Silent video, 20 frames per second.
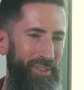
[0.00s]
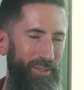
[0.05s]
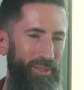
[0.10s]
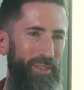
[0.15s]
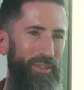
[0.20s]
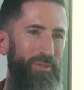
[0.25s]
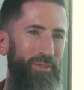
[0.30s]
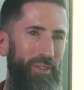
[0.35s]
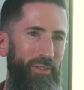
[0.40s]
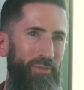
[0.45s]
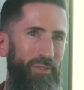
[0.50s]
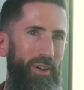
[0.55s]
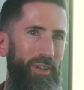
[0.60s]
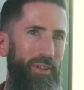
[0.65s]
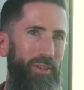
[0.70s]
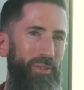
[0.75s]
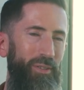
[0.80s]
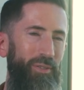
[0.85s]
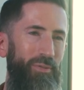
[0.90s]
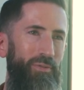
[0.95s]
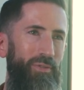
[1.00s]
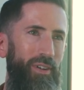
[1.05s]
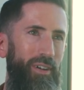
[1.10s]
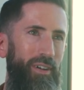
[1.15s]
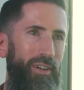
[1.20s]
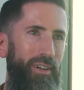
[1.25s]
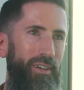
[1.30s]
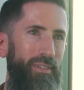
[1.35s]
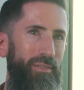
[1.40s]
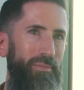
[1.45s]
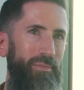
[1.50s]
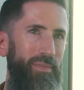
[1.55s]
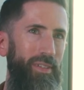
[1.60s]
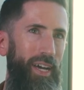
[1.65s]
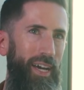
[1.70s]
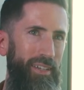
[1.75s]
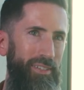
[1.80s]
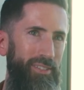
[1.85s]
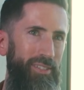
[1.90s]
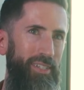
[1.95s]
There's a few photos from
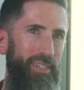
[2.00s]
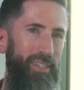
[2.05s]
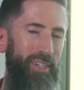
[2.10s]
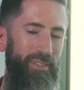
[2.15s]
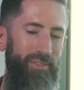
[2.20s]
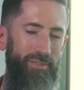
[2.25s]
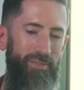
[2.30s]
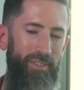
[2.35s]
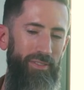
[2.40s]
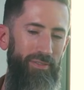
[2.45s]
last year of